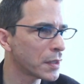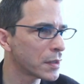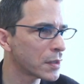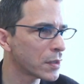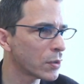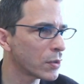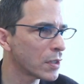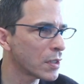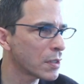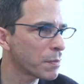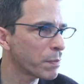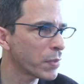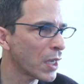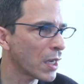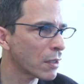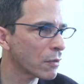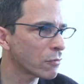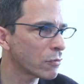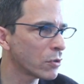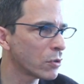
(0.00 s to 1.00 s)
So this
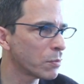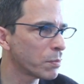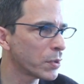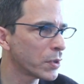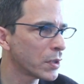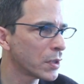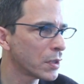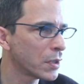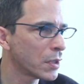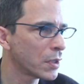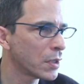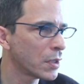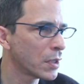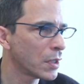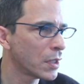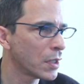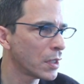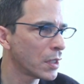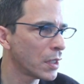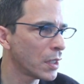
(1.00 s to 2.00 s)
black group
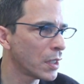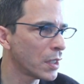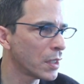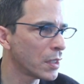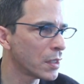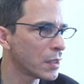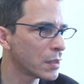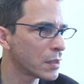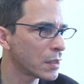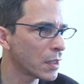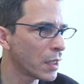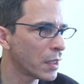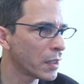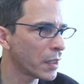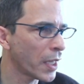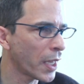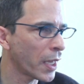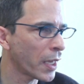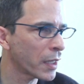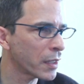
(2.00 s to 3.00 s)
is in
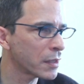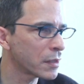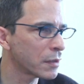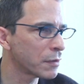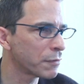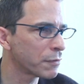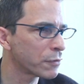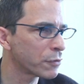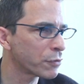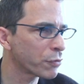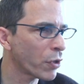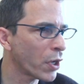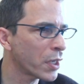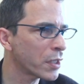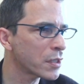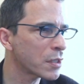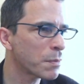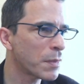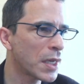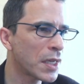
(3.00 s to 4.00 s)
the act of trying
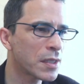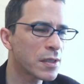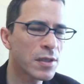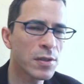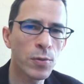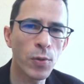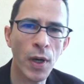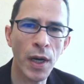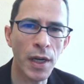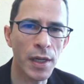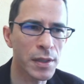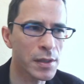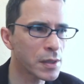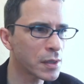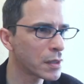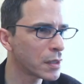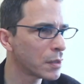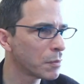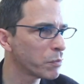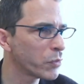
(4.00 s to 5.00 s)
to make 2 eyes,